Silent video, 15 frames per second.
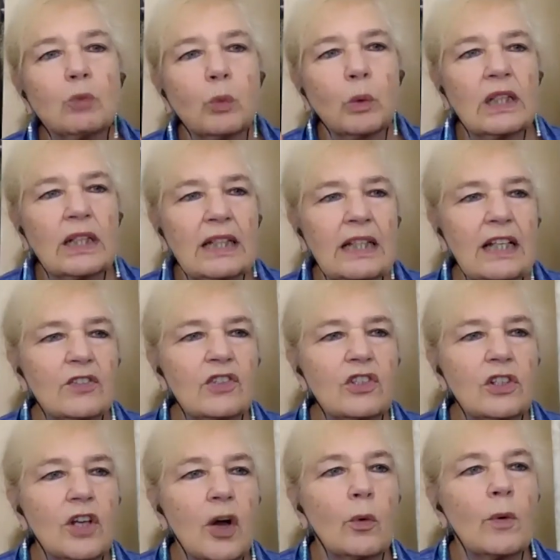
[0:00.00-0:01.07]
really needs to
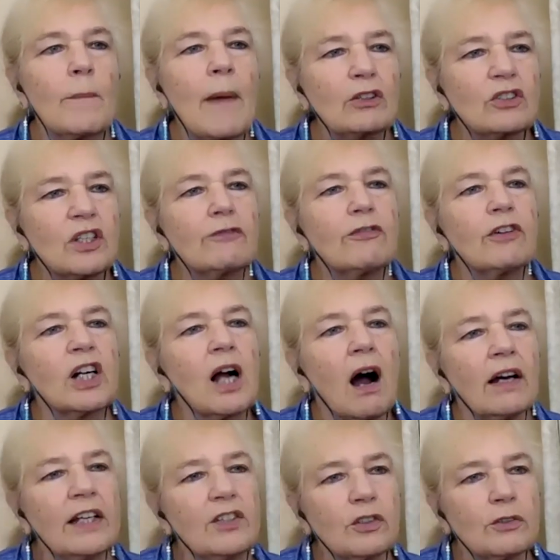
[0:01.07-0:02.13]
know about different
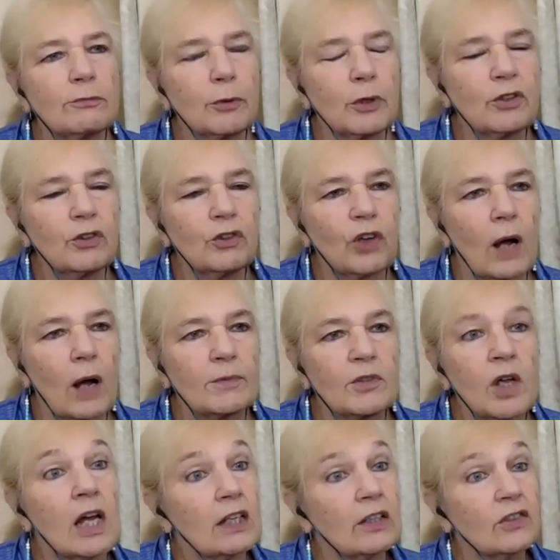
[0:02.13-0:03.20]
kinds of print shops
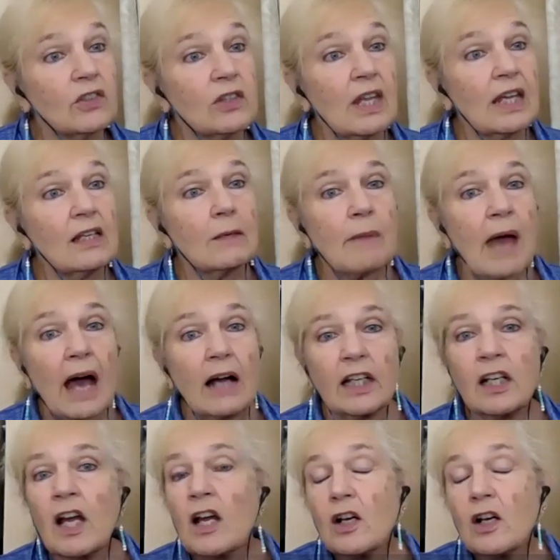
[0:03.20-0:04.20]
because think about it